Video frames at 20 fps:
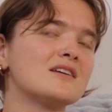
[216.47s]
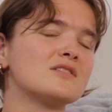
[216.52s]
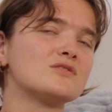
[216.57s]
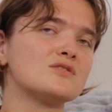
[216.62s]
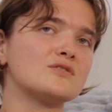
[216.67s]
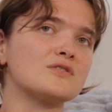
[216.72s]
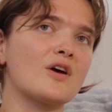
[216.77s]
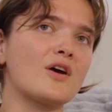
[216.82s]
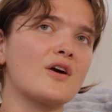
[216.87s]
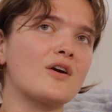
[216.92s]

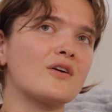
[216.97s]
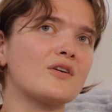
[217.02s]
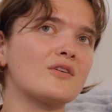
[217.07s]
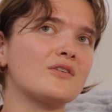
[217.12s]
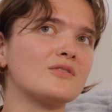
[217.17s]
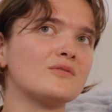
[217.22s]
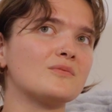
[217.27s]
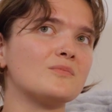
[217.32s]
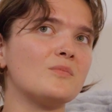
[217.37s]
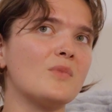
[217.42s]

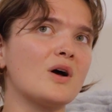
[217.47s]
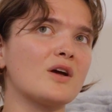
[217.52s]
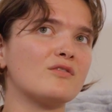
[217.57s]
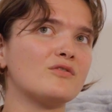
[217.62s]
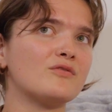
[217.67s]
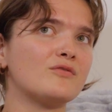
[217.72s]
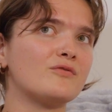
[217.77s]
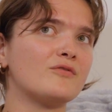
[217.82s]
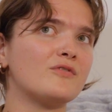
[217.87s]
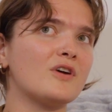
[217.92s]
So my
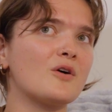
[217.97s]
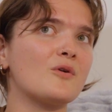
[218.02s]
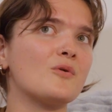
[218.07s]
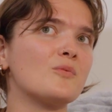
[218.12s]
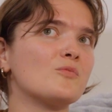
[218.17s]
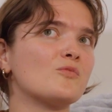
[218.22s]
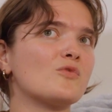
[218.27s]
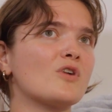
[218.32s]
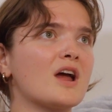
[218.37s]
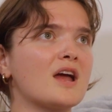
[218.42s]

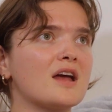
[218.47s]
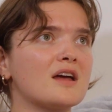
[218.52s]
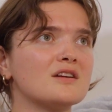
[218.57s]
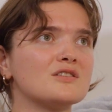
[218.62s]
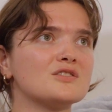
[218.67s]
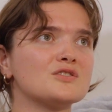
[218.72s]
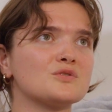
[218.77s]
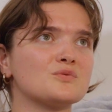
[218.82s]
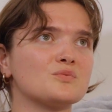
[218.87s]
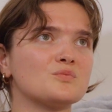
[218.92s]
film
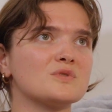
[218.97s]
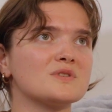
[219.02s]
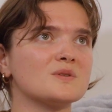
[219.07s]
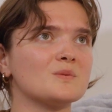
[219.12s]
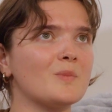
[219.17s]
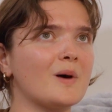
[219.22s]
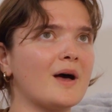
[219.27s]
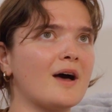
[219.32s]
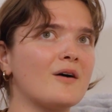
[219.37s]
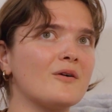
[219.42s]
Rage was
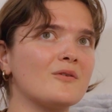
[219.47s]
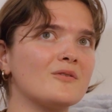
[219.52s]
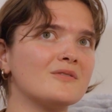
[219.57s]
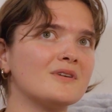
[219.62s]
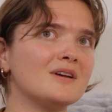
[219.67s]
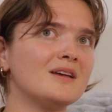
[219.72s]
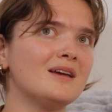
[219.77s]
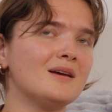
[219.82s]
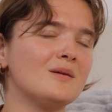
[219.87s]
about